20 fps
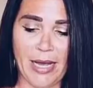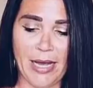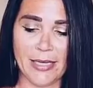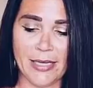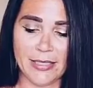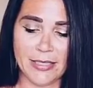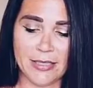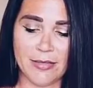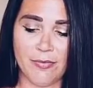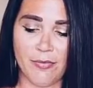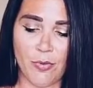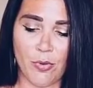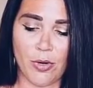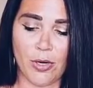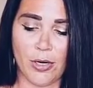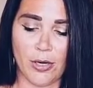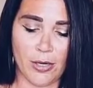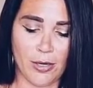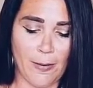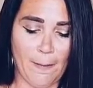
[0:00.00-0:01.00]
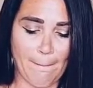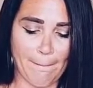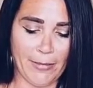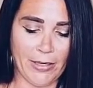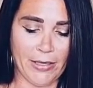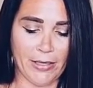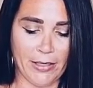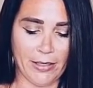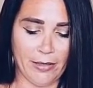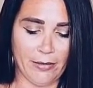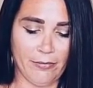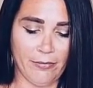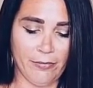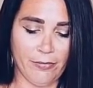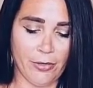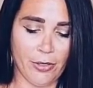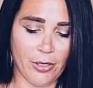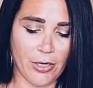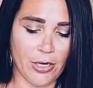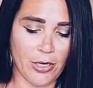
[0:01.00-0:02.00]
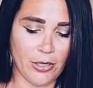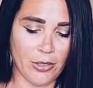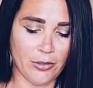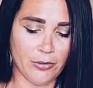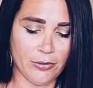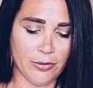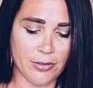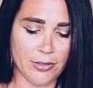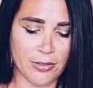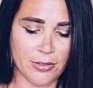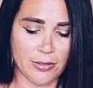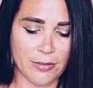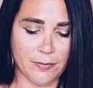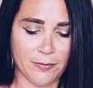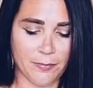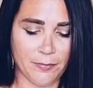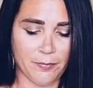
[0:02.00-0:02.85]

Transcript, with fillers: past for my Virgos.